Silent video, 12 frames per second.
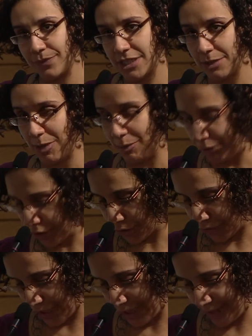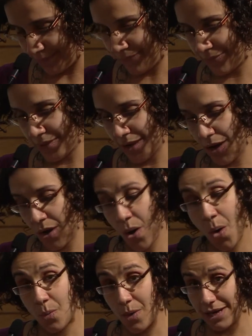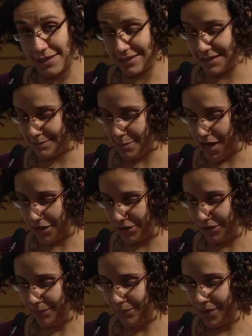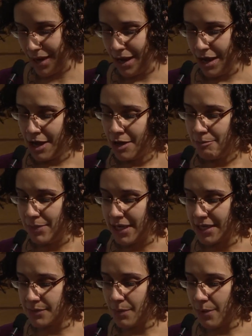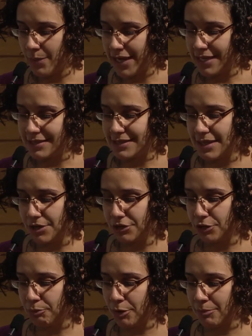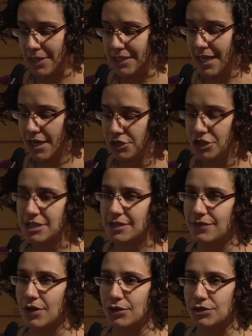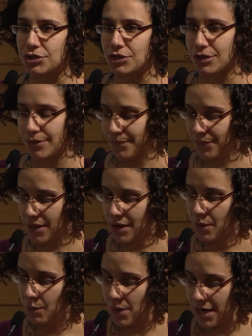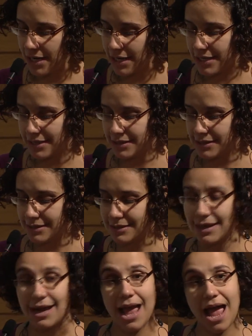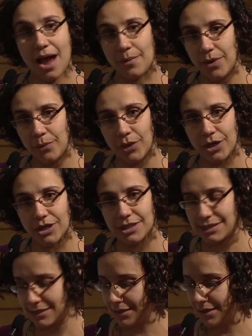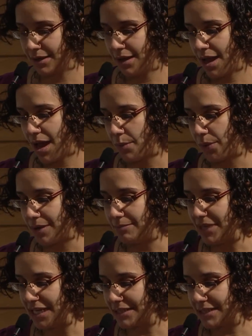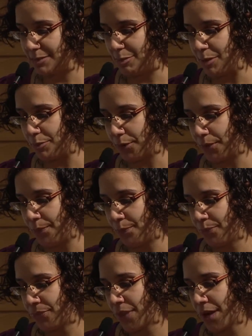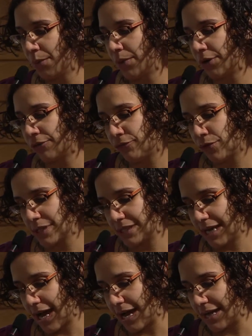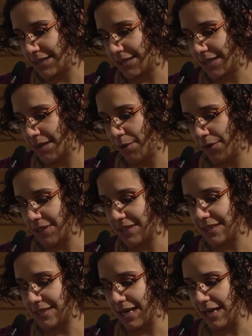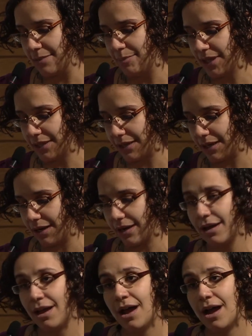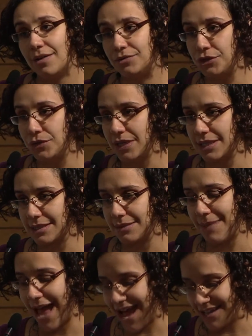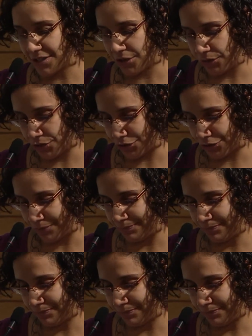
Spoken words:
to be blurry. Why does this matter? Because when we consider the permutations of culture, what it is, how it works, and what it means to people, we are forced to ask about the sustainability of Judaism as culture.